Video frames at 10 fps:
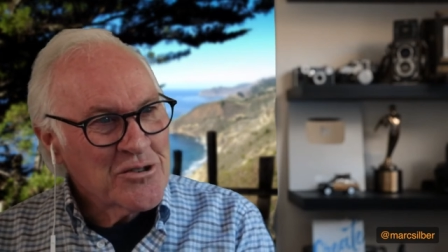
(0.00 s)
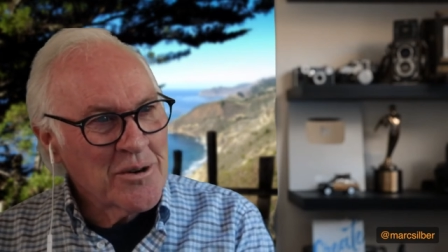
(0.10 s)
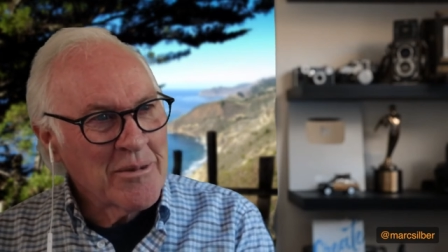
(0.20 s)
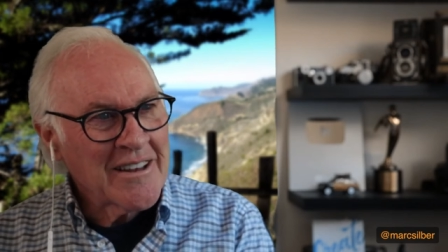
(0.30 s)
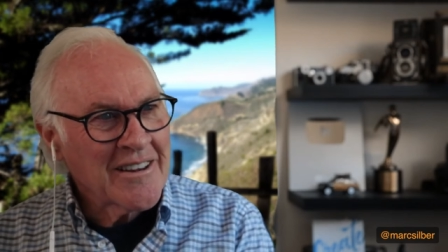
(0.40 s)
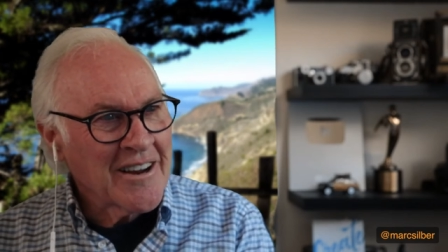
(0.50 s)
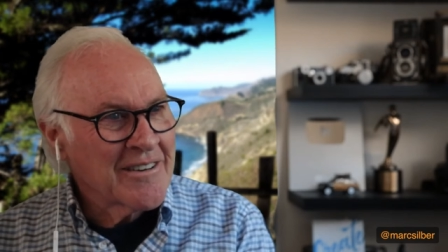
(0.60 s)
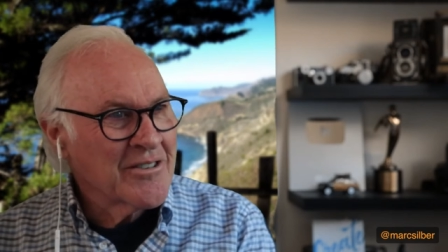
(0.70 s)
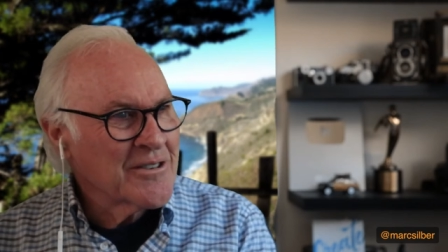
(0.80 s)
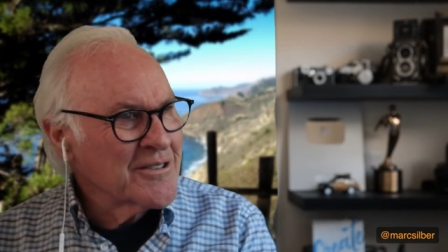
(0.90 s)
termite
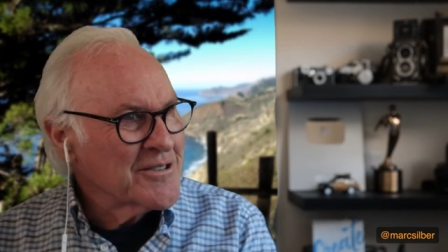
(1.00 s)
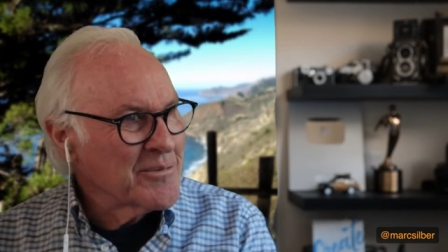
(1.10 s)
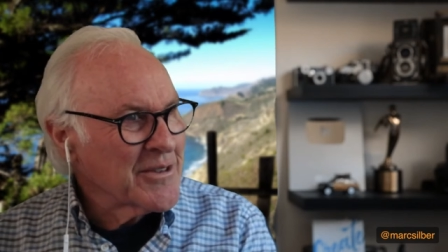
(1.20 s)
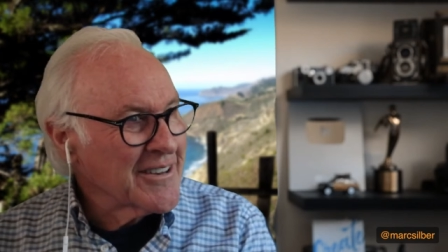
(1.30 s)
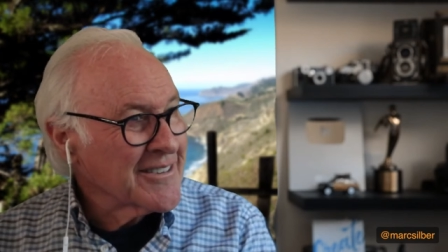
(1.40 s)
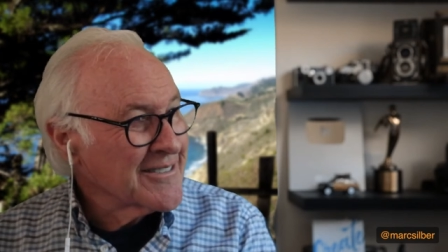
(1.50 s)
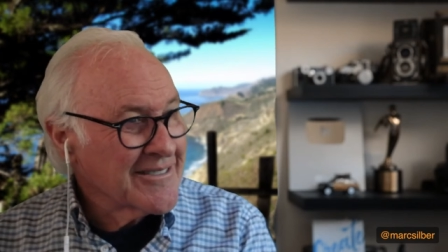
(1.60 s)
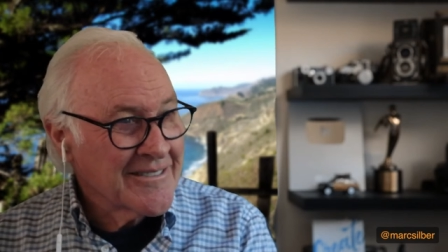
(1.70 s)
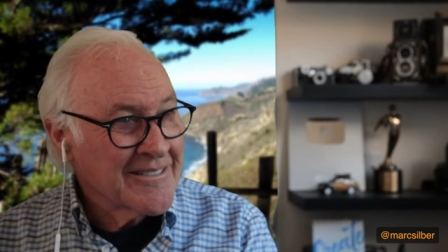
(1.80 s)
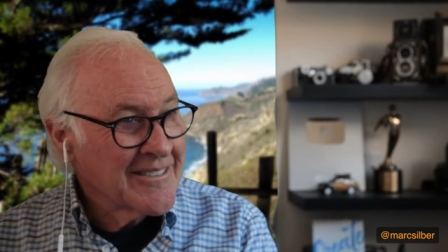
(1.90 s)
larvae or something.
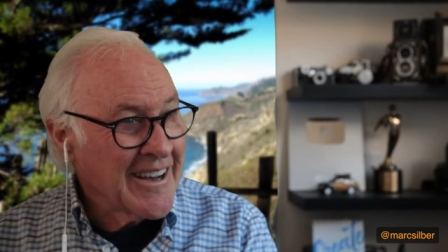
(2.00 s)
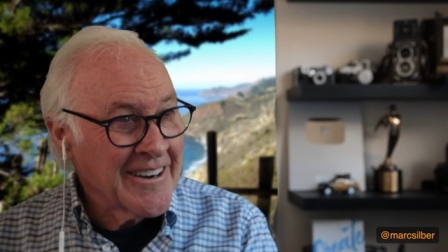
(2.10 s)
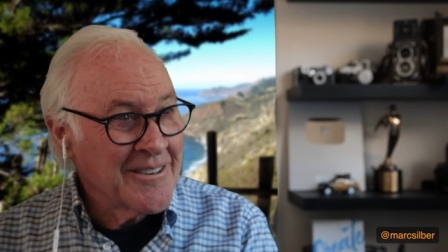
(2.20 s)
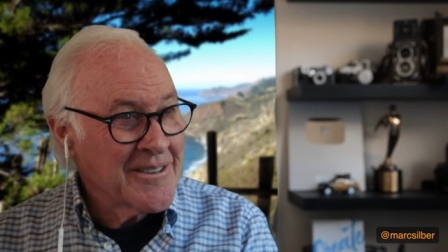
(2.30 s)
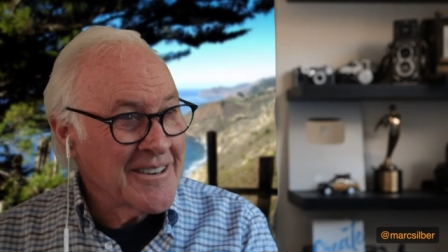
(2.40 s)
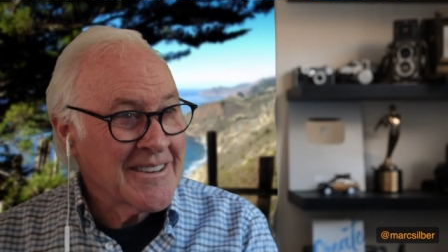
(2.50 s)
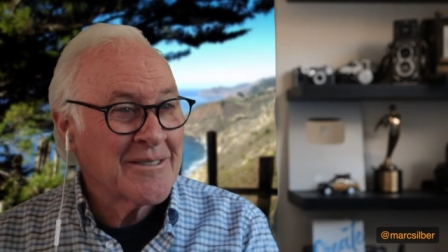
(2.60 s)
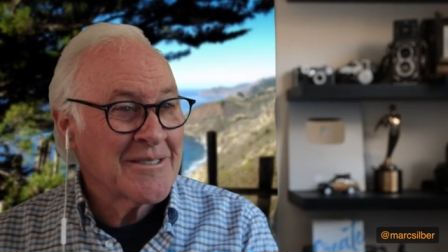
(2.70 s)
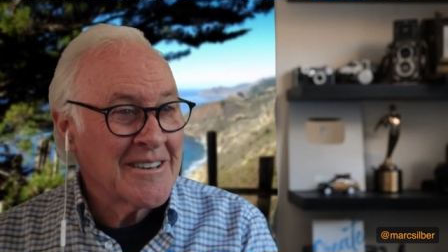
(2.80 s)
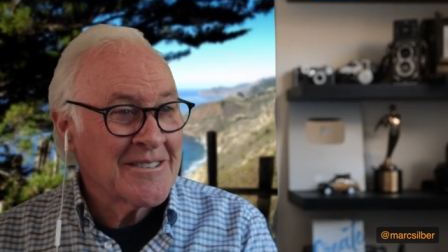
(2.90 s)
I don't think
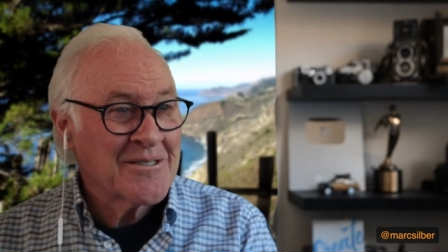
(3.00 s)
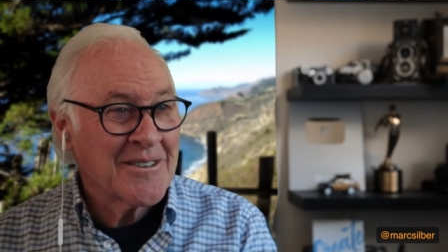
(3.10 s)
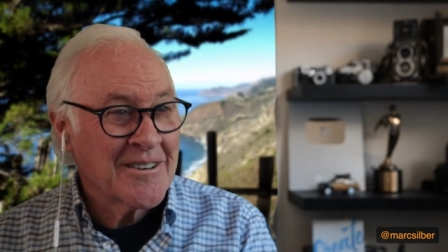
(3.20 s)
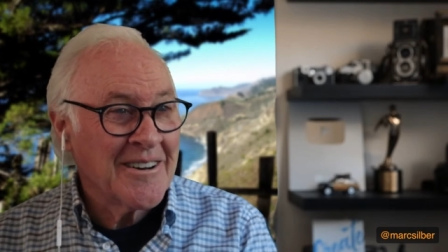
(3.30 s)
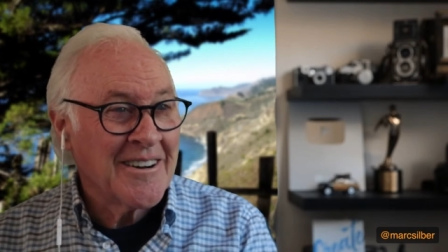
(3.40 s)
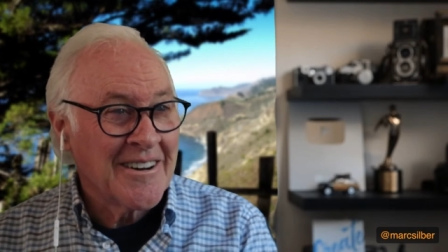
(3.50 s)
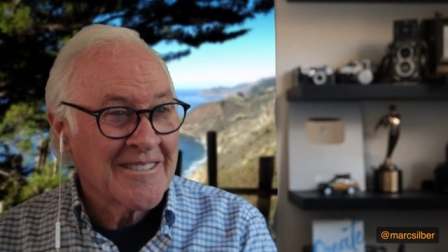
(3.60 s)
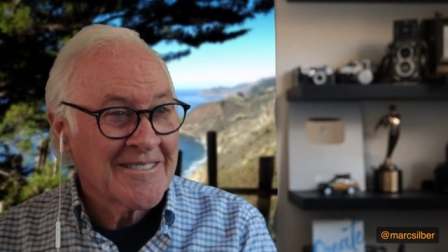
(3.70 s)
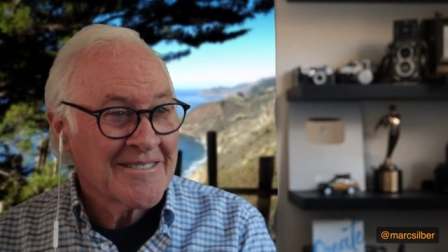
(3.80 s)
that would taste good at all.